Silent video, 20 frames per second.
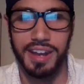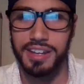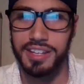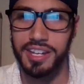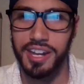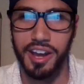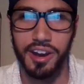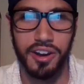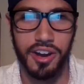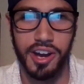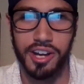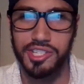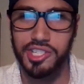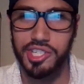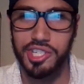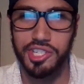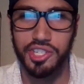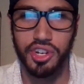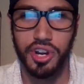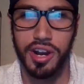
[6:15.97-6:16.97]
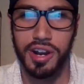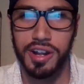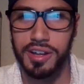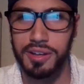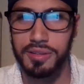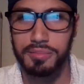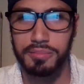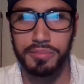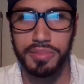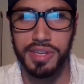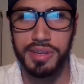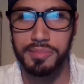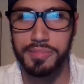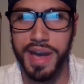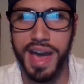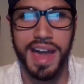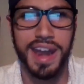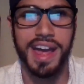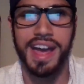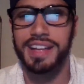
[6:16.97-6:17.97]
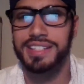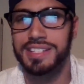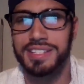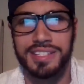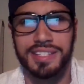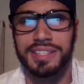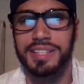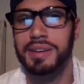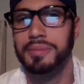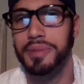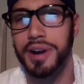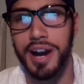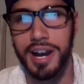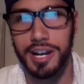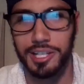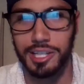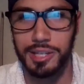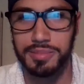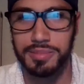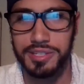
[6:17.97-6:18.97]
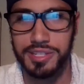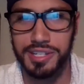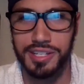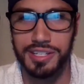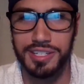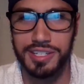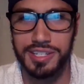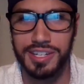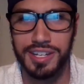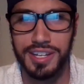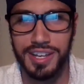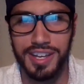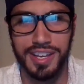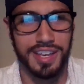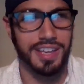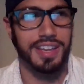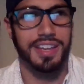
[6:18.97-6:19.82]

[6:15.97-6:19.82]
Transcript: and you know, us just trying to be badasses in the apocalypse because